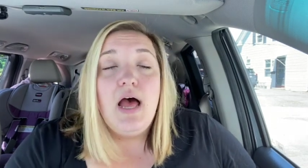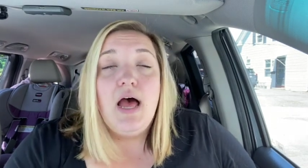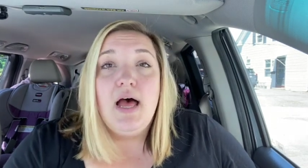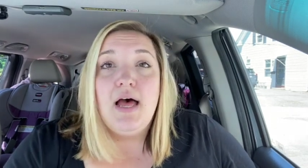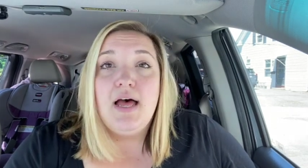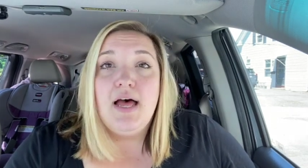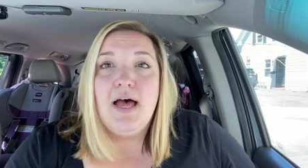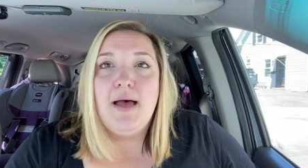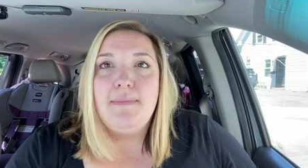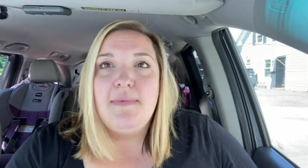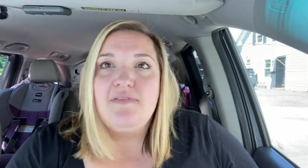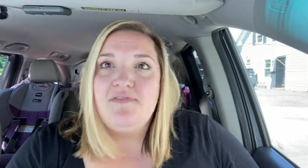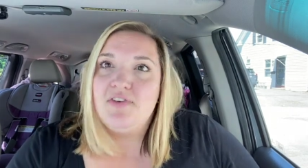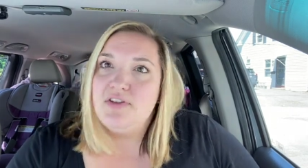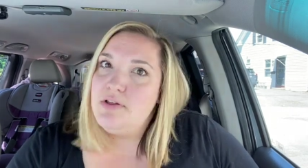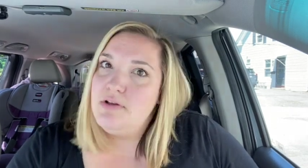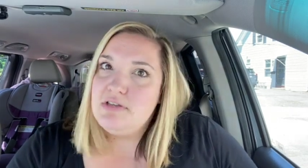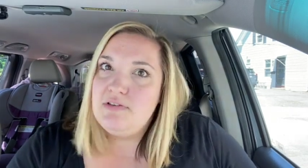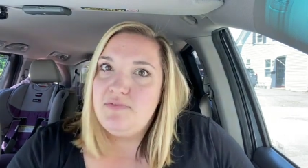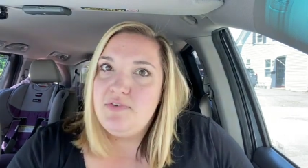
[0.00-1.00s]
Um, for
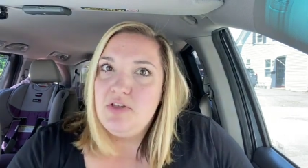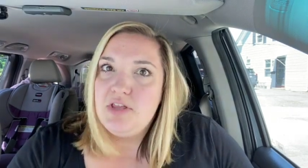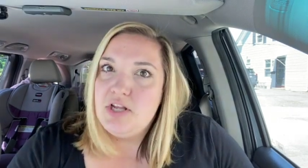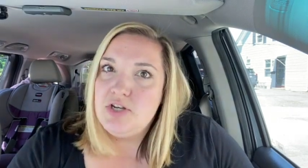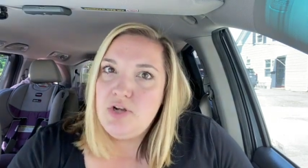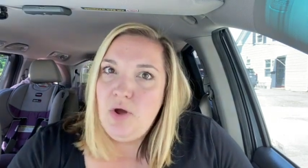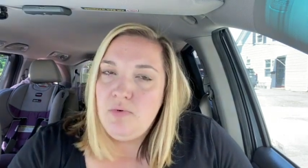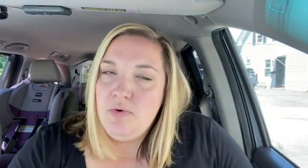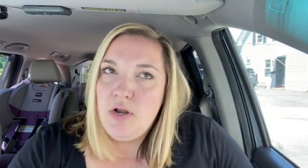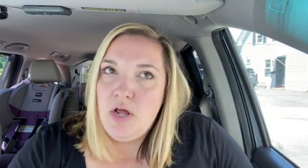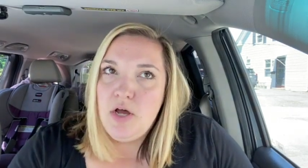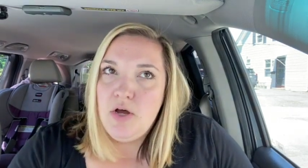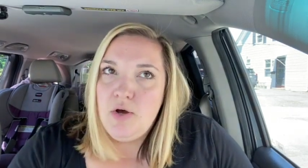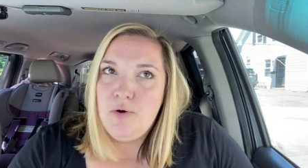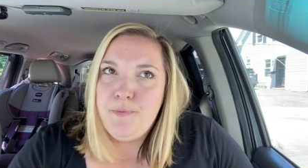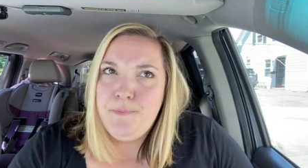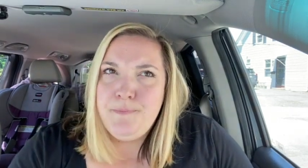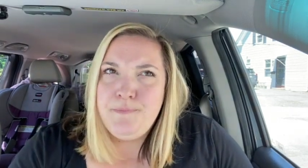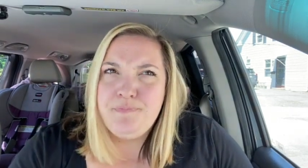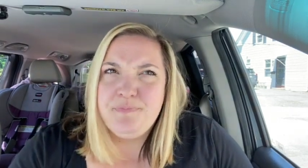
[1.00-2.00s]
those of you that don't know,